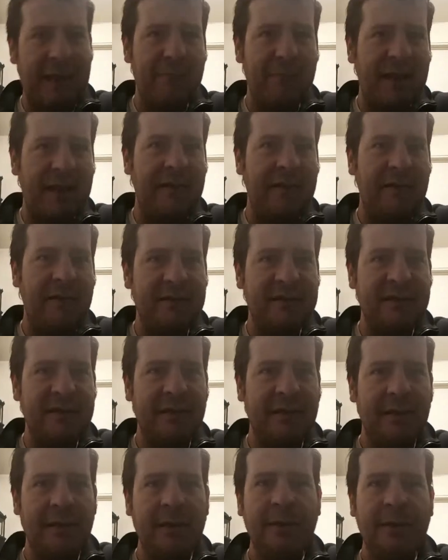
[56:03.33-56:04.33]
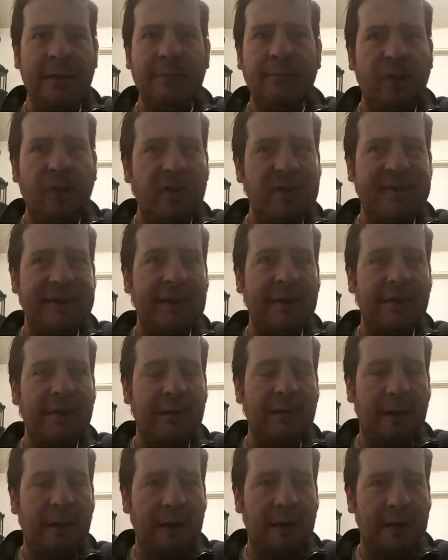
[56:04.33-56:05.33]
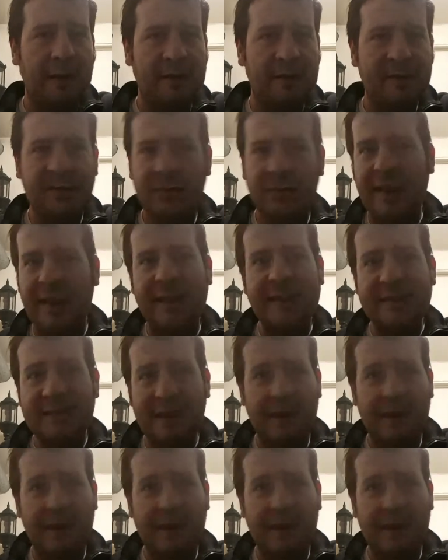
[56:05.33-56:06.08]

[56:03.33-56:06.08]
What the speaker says: makers pushing trans